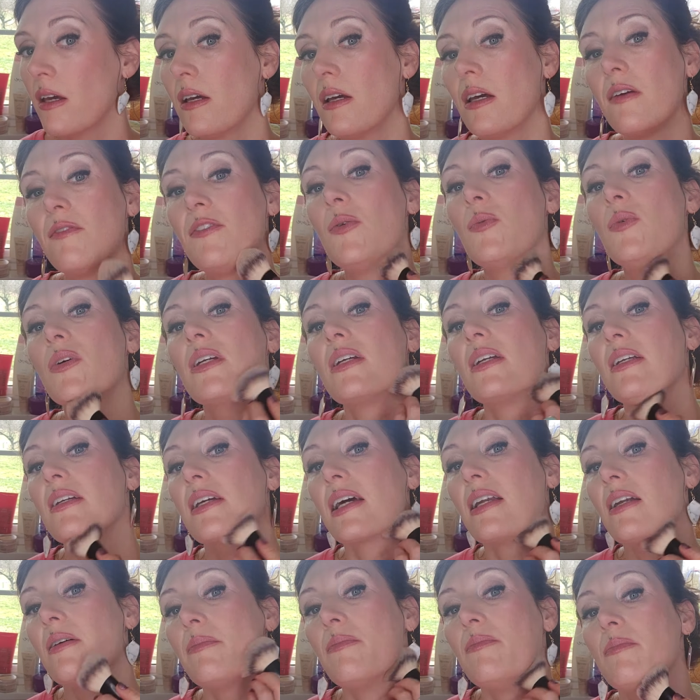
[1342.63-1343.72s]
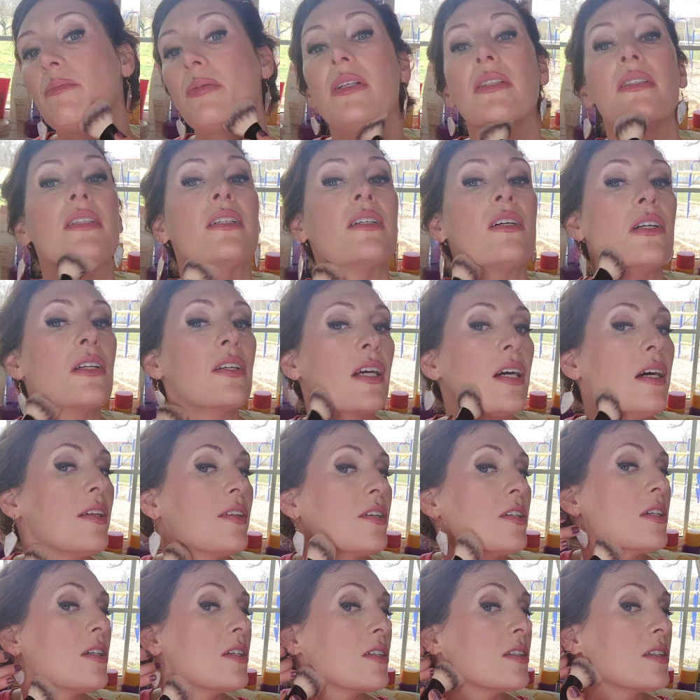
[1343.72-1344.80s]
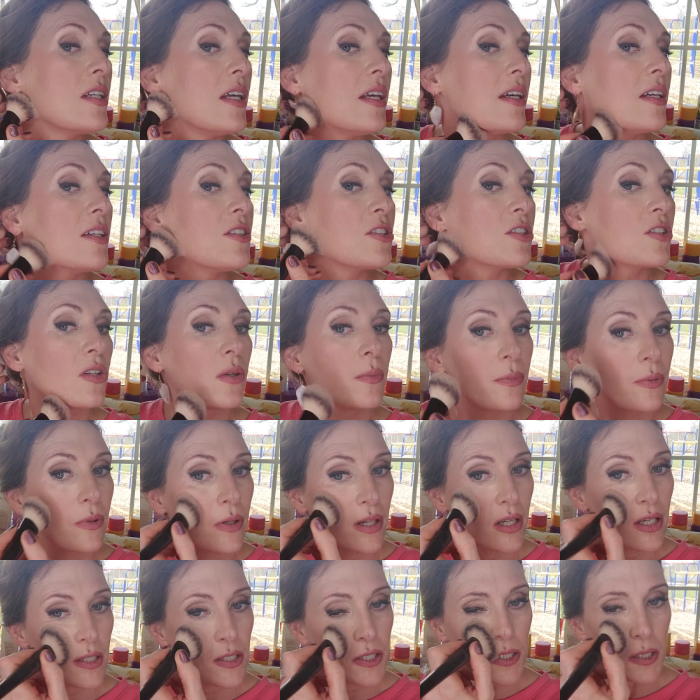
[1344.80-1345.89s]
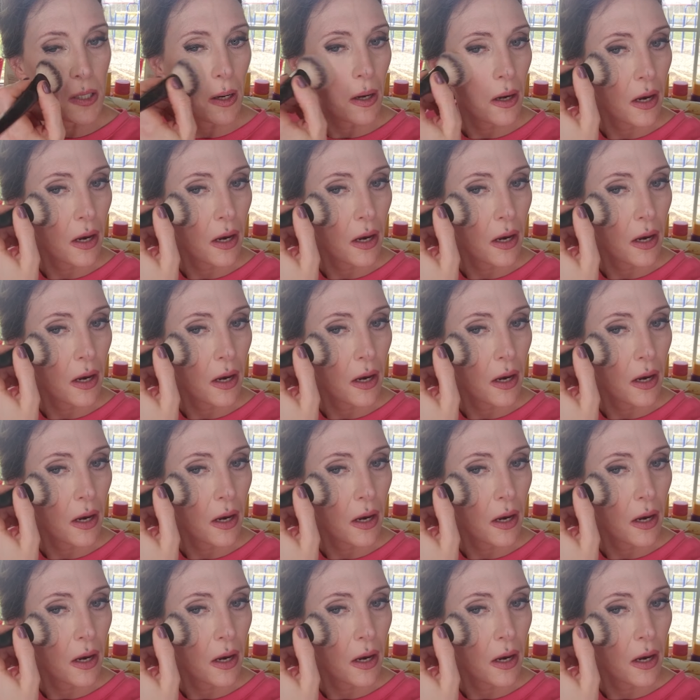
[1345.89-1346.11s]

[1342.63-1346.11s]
If you wanted to kind of blend it all together, take a general brush,